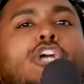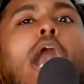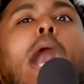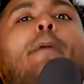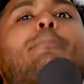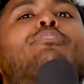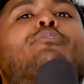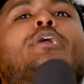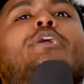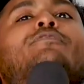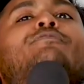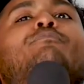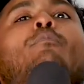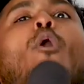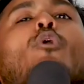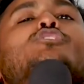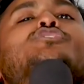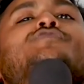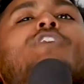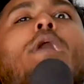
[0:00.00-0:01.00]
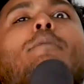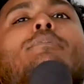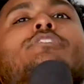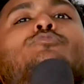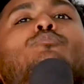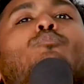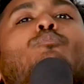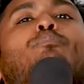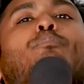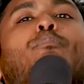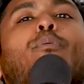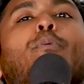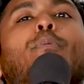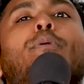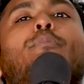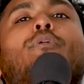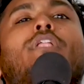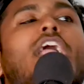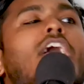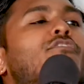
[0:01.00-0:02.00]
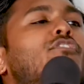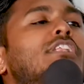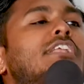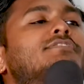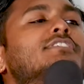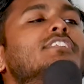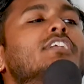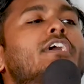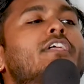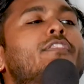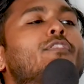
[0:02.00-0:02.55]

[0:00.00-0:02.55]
top 3 most famous people that ever lived in the